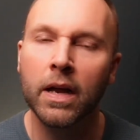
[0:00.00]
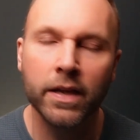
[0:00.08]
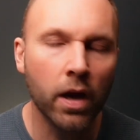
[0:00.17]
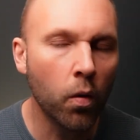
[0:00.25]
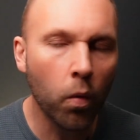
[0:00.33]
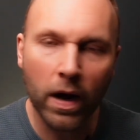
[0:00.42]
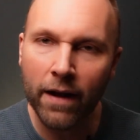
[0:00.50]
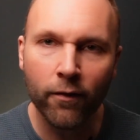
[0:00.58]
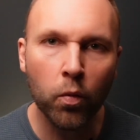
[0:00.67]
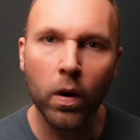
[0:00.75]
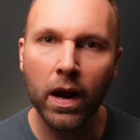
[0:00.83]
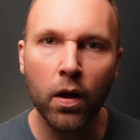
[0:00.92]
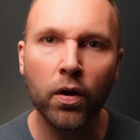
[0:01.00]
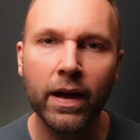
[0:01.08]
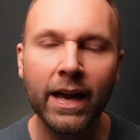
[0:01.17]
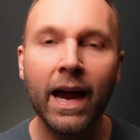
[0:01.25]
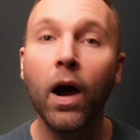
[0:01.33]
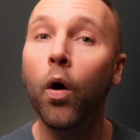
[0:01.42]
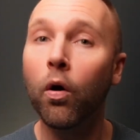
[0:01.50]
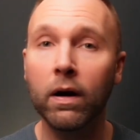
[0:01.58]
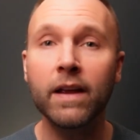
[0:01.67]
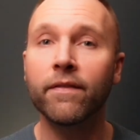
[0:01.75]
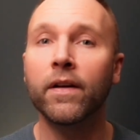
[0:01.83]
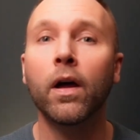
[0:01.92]
you know, whatever we're looking at, or
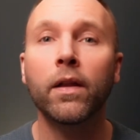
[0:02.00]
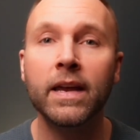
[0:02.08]
even on